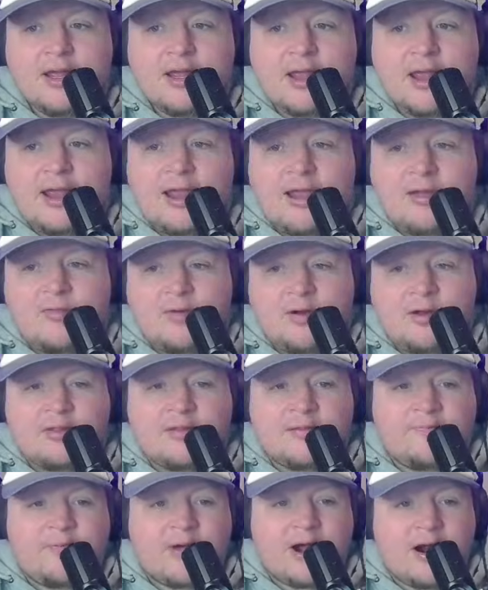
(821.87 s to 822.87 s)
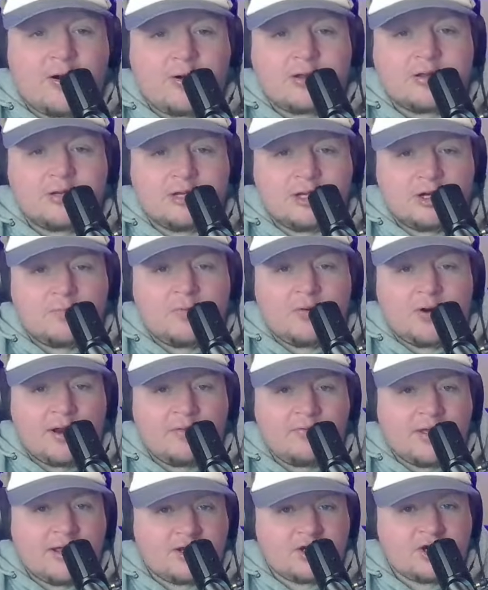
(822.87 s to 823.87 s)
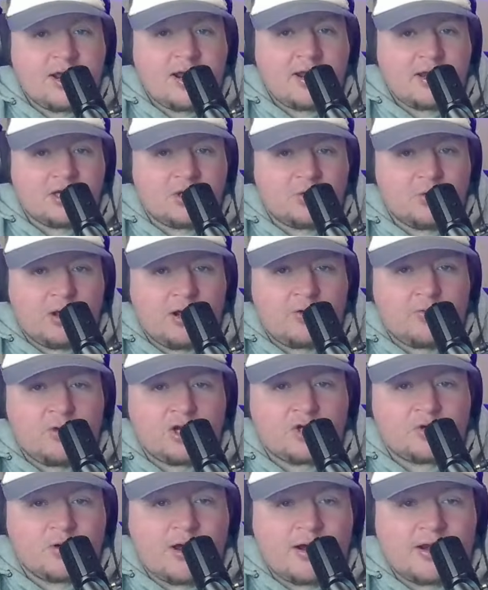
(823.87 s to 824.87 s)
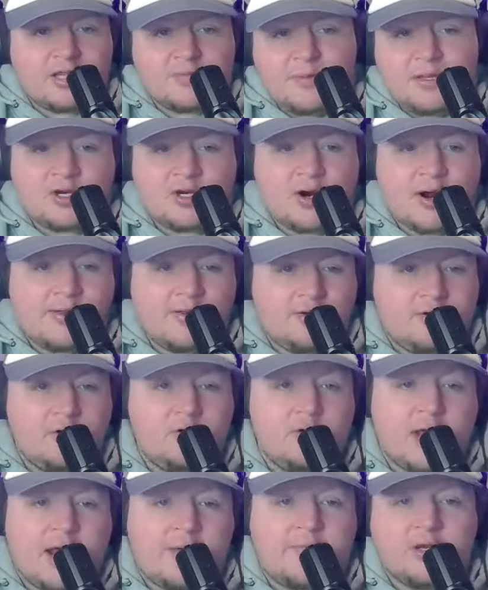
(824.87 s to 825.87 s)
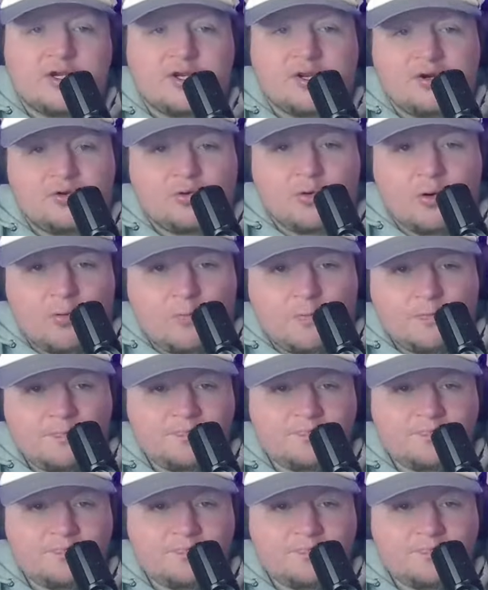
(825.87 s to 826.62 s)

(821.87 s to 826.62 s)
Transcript: And with the firing of Neil Brown, that changed. Well, Rich Rod has been trying to do damage control.